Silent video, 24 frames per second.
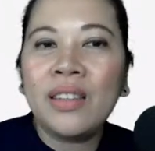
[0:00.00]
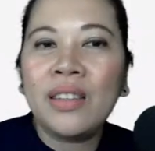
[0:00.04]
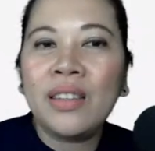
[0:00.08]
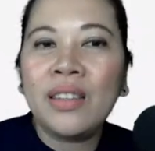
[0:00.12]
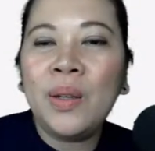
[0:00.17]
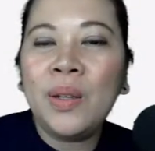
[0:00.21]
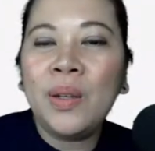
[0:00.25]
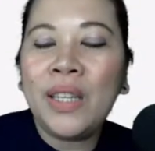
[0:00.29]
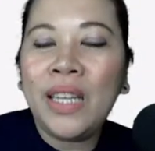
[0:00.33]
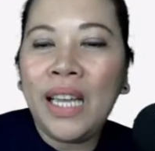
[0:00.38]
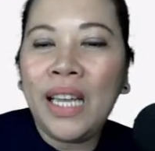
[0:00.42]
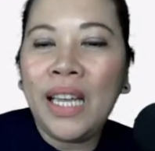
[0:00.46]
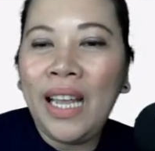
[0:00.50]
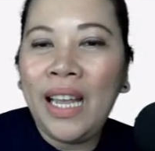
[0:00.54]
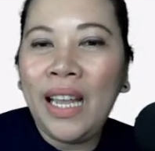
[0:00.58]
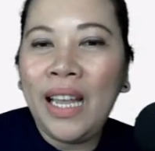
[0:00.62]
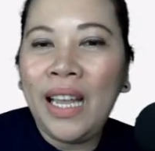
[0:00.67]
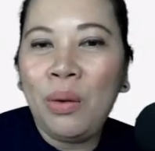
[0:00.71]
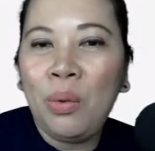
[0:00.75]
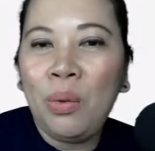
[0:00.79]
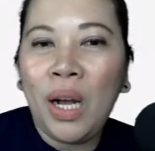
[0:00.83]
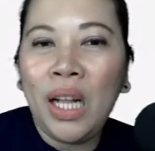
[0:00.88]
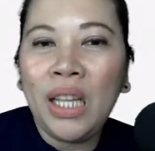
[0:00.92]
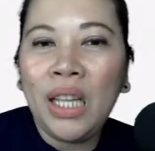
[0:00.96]
Okay,
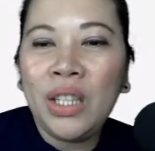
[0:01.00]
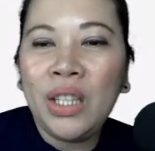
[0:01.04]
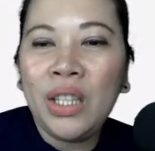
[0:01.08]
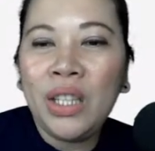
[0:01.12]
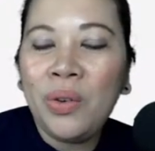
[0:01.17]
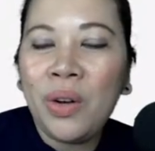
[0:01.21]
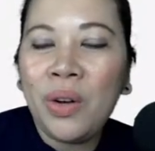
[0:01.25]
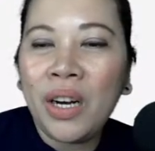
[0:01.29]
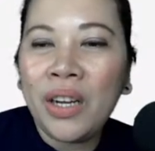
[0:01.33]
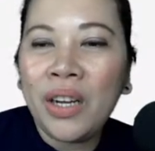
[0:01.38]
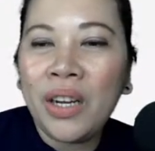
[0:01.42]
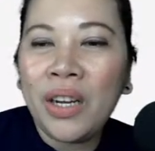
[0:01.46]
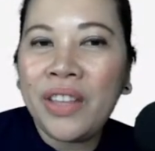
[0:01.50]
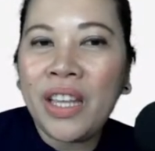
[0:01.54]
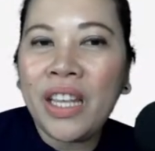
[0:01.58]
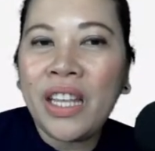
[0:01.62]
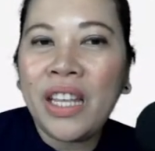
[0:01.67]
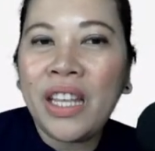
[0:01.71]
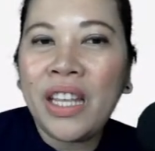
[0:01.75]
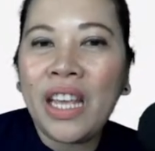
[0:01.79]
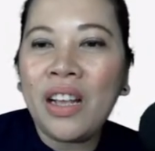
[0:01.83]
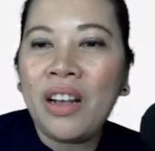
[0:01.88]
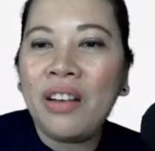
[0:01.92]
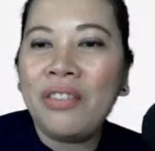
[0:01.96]
while you are
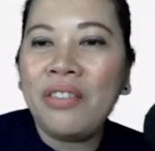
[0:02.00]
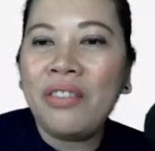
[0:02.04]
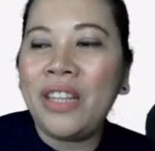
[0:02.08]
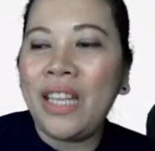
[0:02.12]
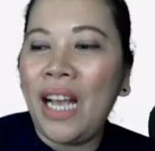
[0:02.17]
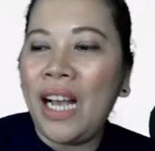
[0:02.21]
thinking of the